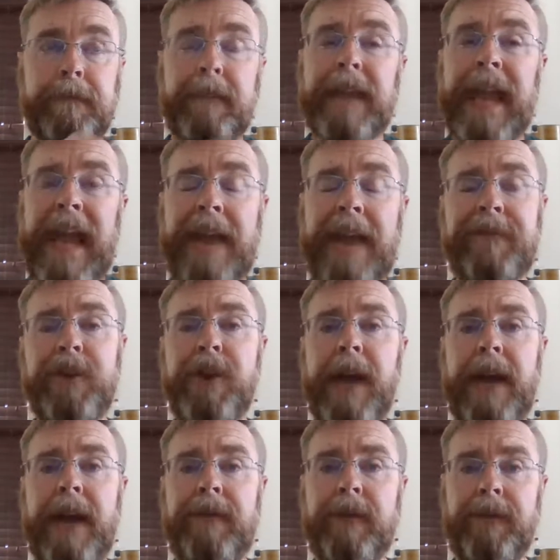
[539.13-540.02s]
after you
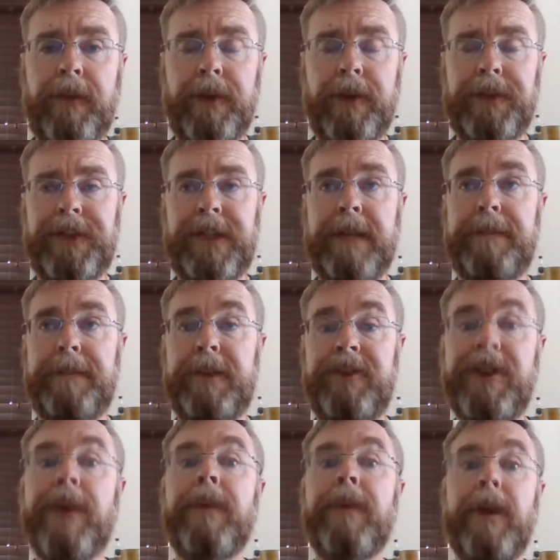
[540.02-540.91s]
have your first sip,
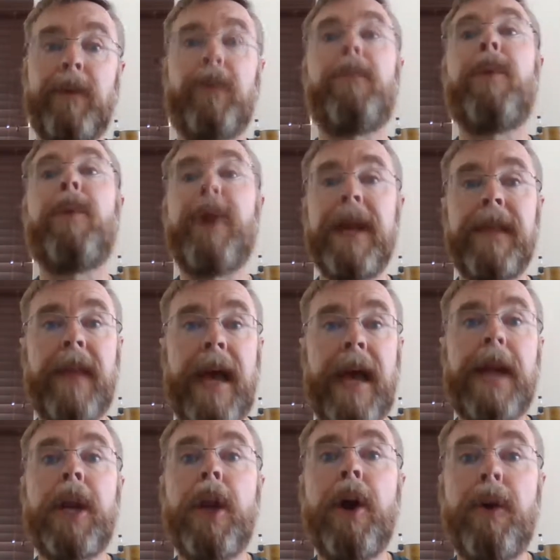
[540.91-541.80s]
generally will bring
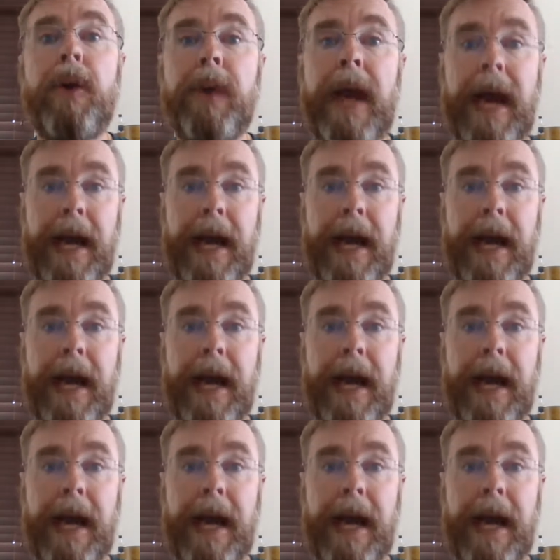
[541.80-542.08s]
that note